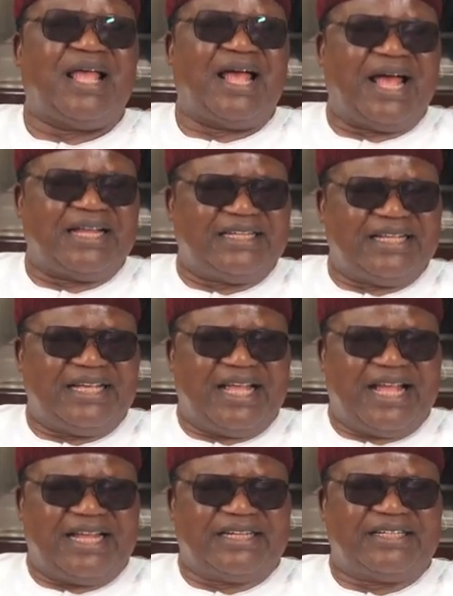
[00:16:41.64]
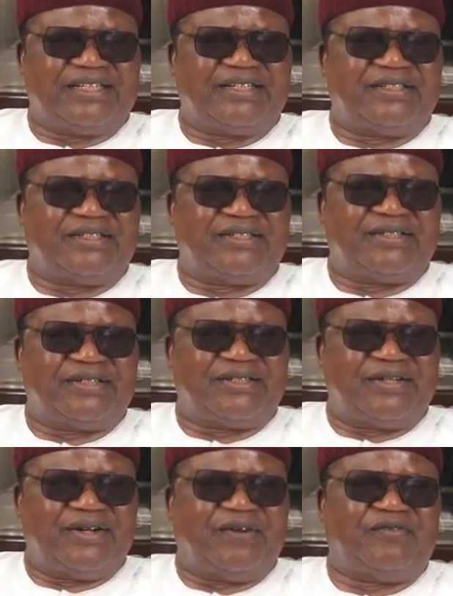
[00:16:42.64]
At the end
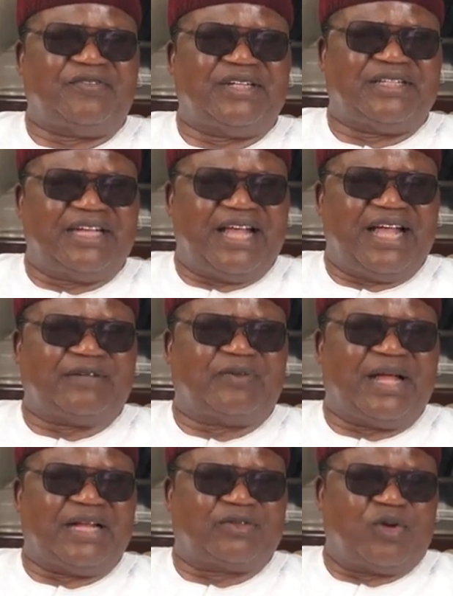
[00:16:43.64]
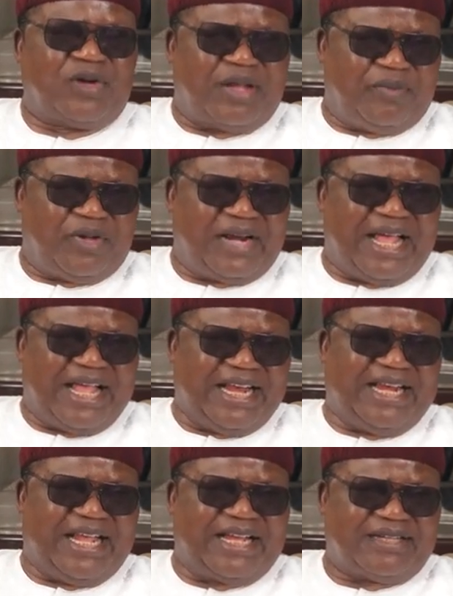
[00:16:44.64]
of the day, I told Abiola
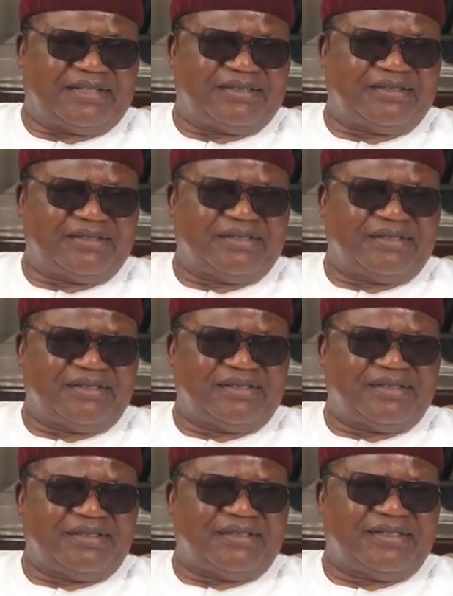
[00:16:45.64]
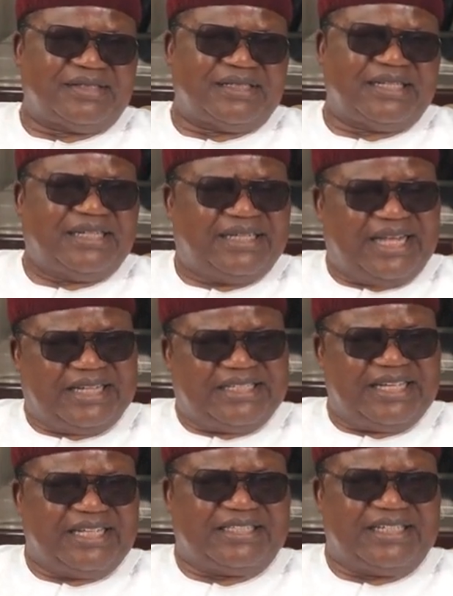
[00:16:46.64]
earlier,
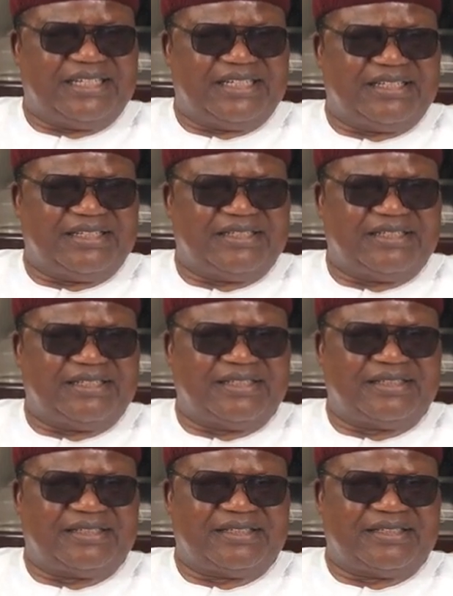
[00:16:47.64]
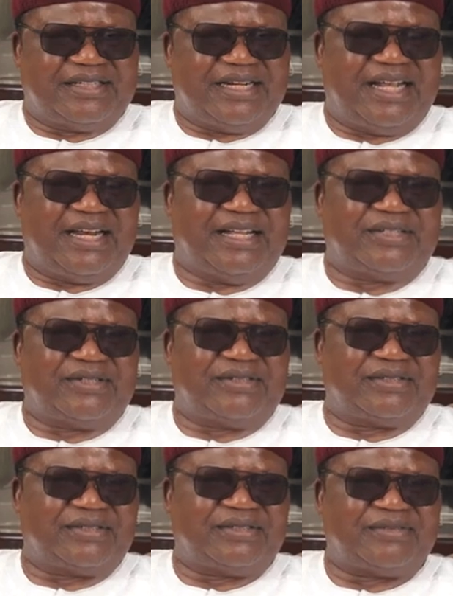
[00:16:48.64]
1983
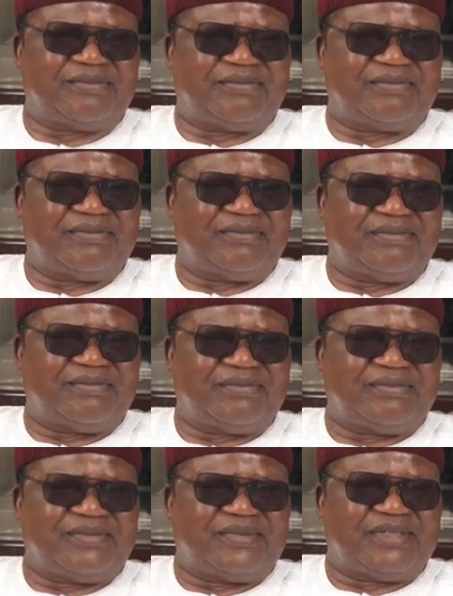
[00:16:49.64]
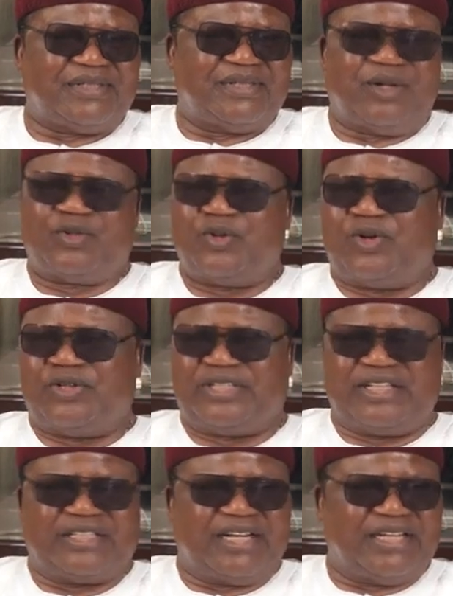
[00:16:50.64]
elections, not to
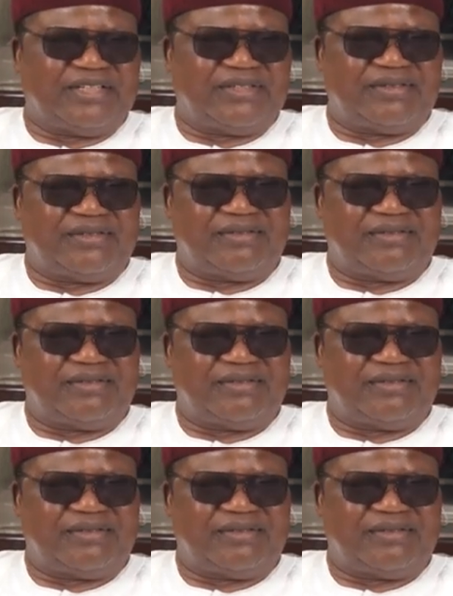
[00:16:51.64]
contest election.